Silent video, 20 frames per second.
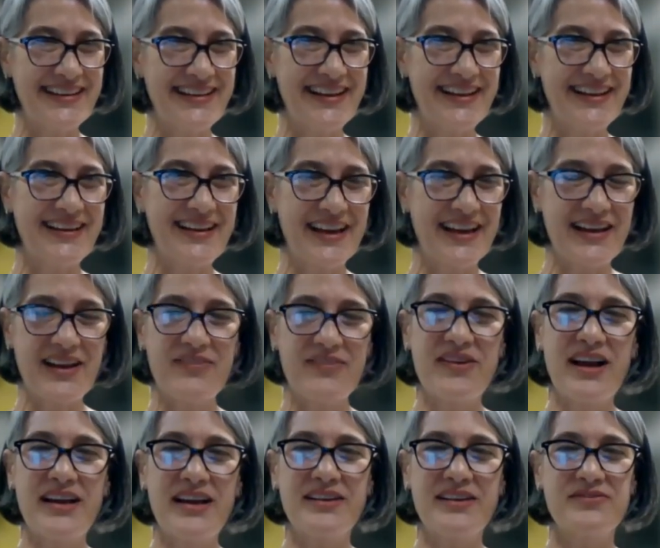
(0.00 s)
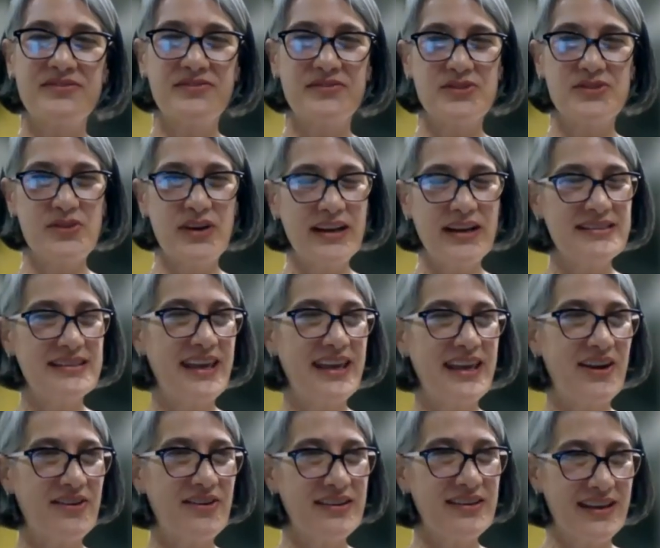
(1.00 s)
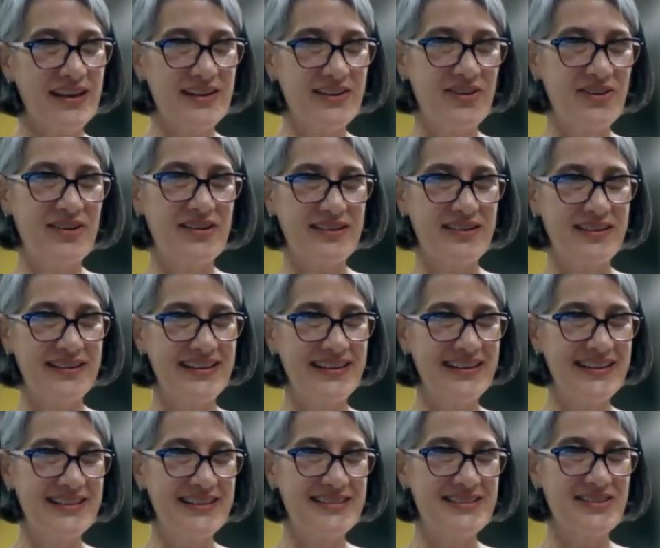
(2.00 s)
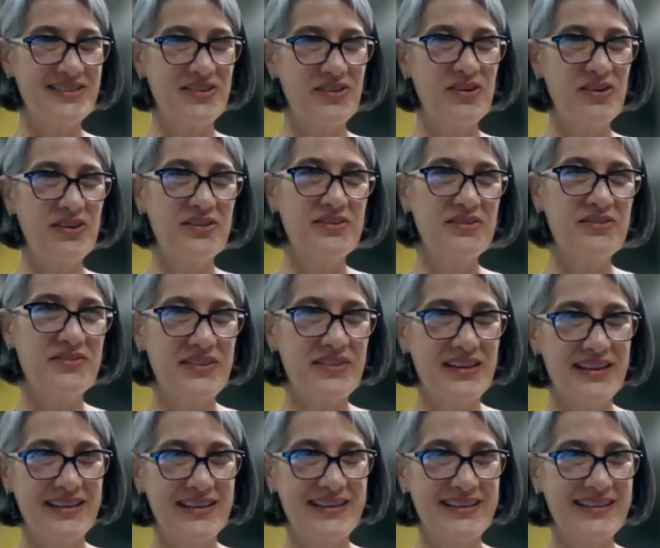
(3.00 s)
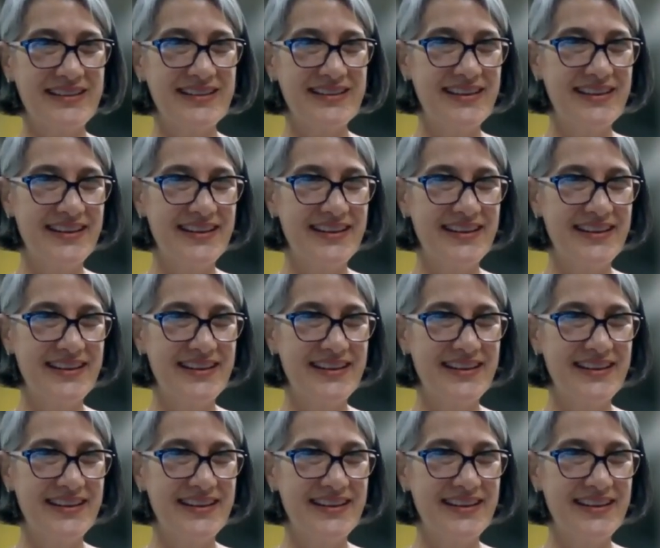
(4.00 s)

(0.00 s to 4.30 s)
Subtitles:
And I've kind of tried to carry that on into all of the